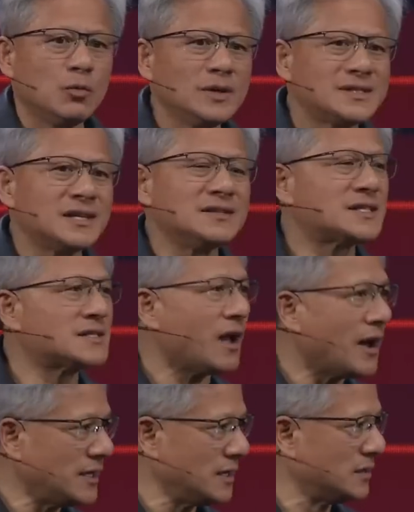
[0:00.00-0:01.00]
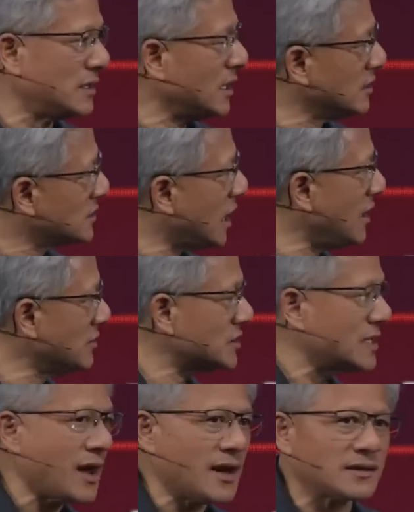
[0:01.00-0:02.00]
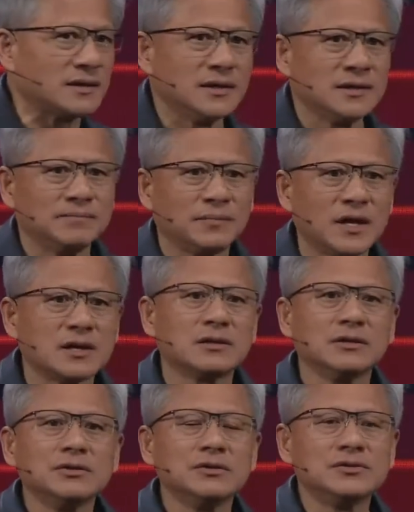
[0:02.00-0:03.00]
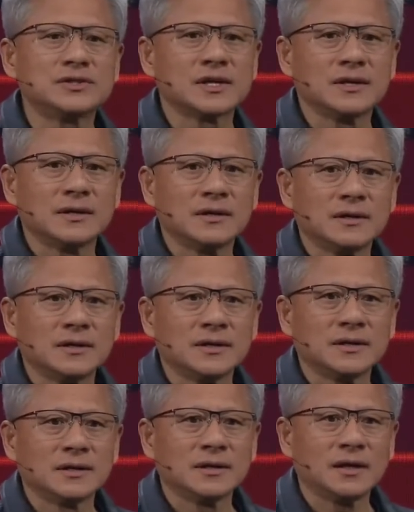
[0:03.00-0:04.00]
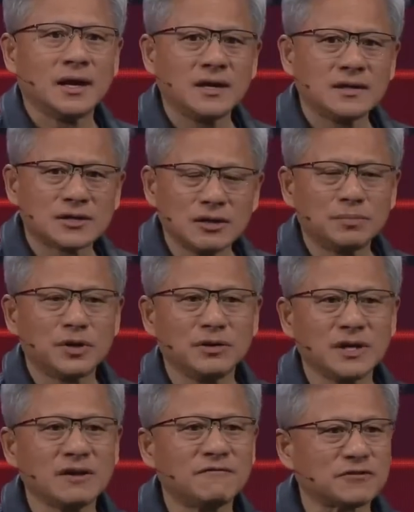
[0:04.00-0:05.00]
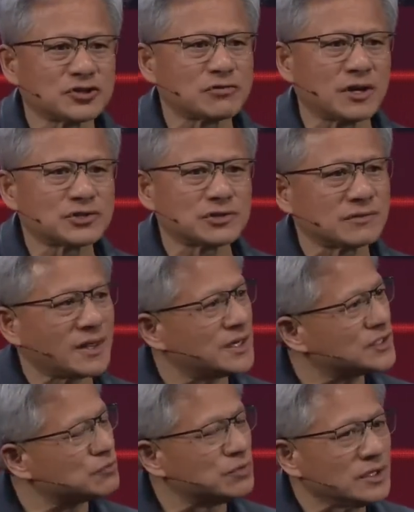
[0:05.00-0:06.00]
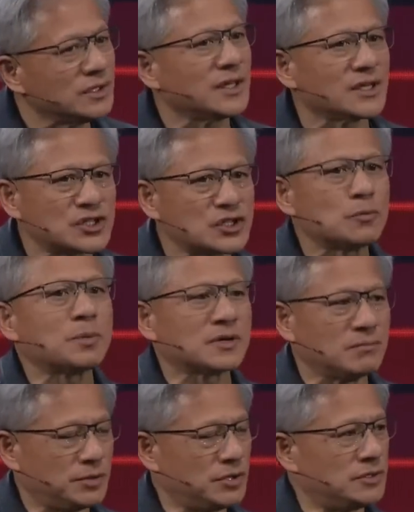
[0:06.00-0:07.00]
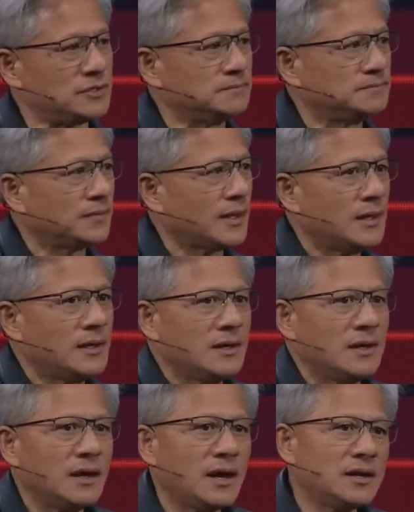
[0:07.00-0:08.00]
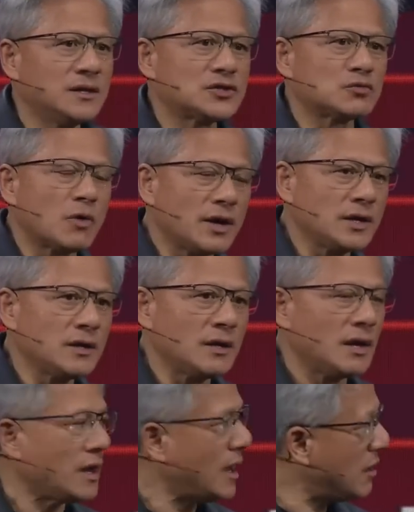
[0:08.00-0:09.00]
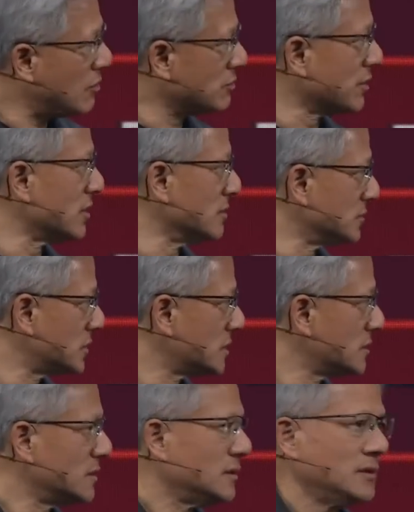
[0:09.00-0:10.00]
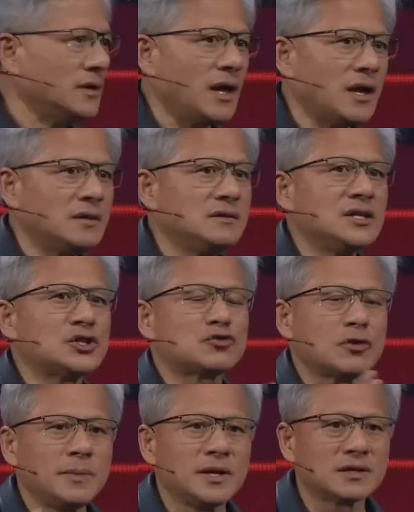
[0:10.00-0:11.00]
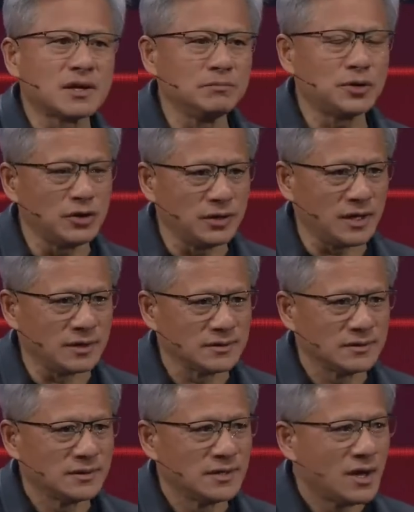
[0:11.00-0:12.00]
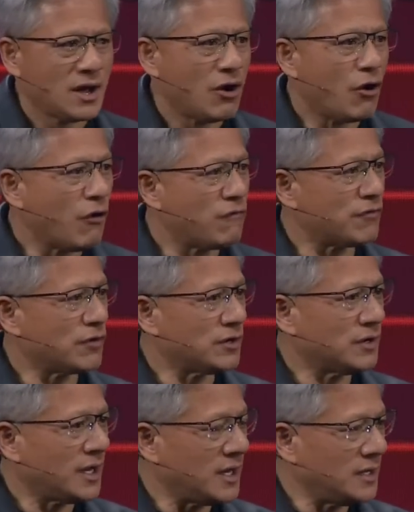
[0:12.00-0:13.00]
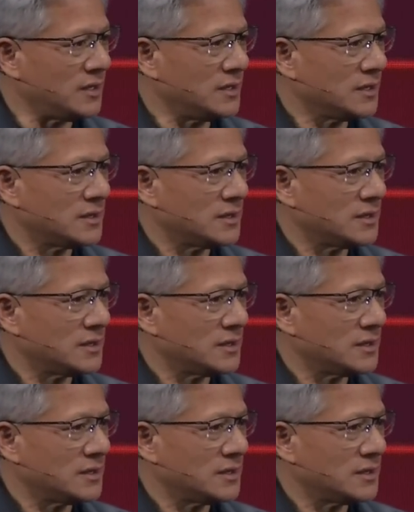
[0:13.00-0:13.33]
What's inside it, the entire stack, includes a computing infrastructure that is really a supercomputer. And it's running algorithms and distributed computing over a